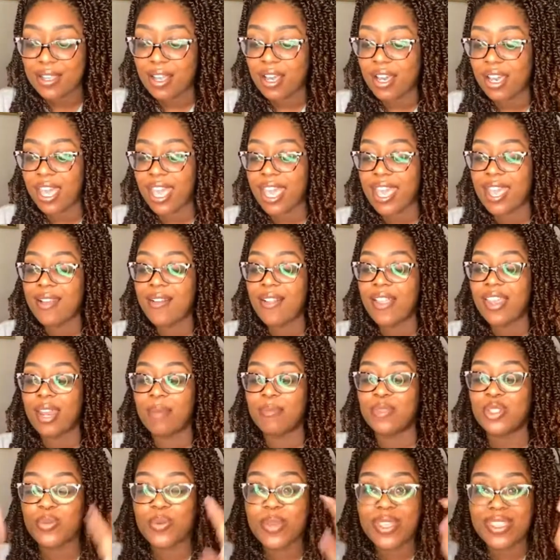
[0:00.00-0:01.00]
Okay. And
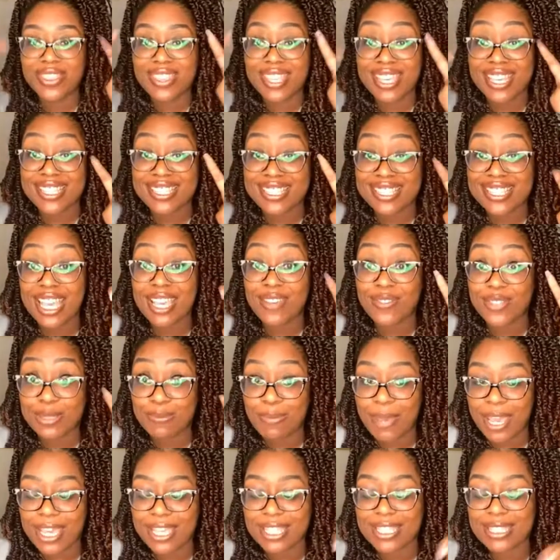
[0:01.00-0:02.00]
I'm doing this safe
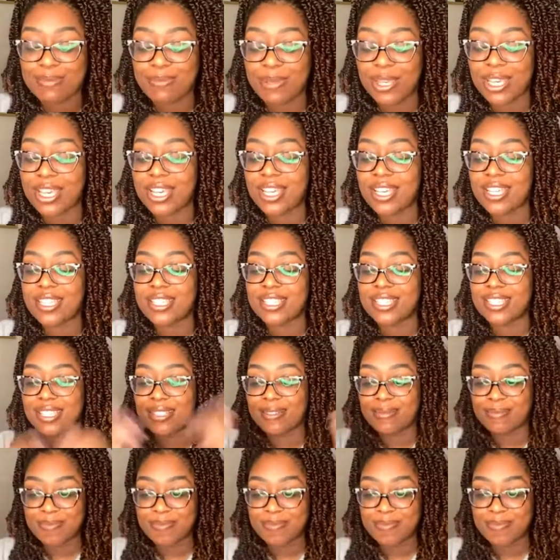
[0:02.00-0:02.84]
space because